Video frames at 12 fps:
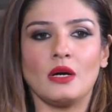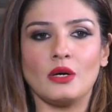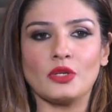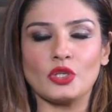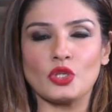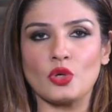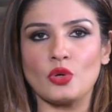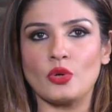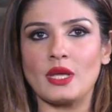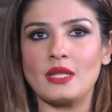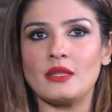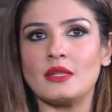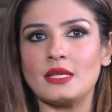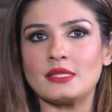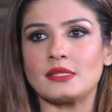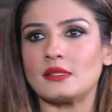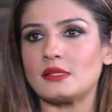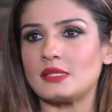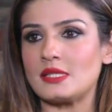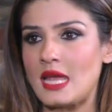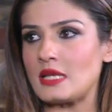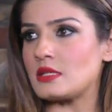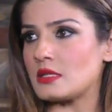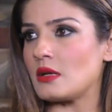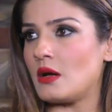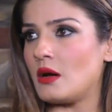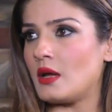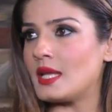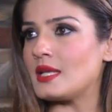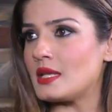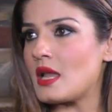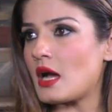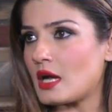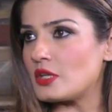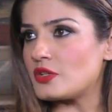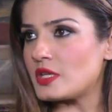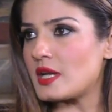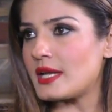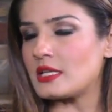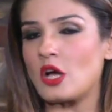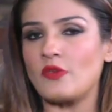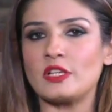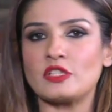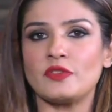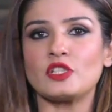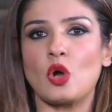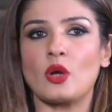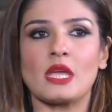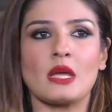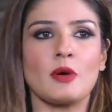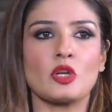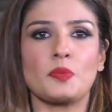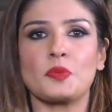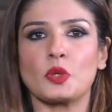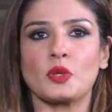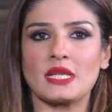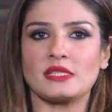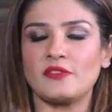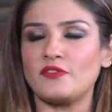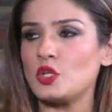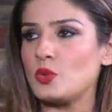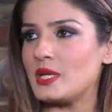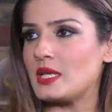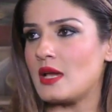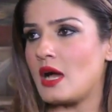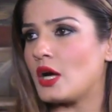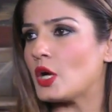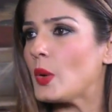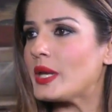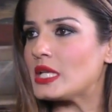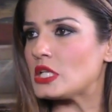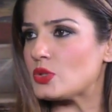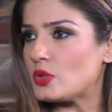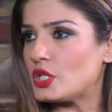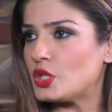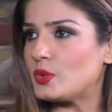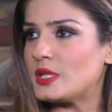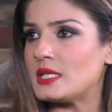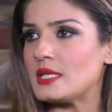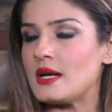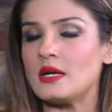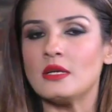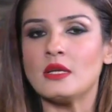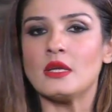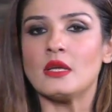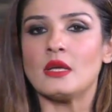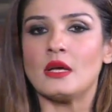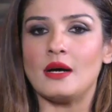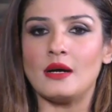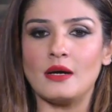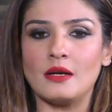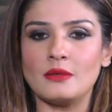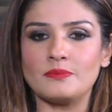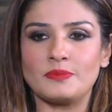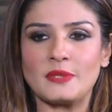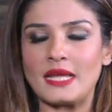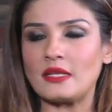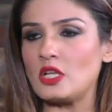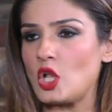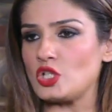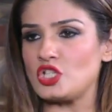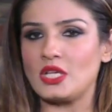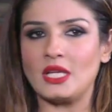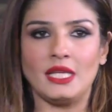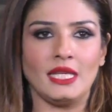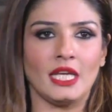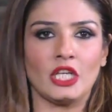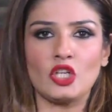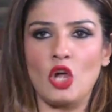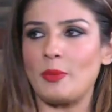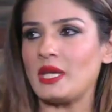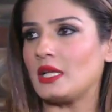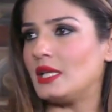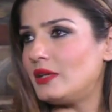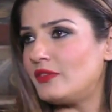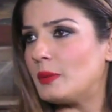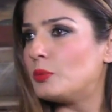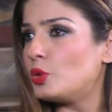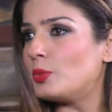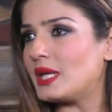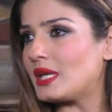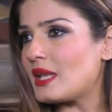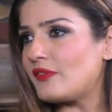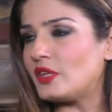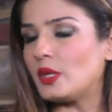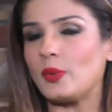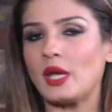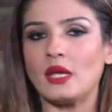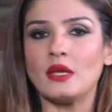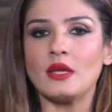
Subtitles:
you know, in this state in our country right now, which we're talking about a progressive new India, going into a new India. Technologically, economically, we are booming in every way.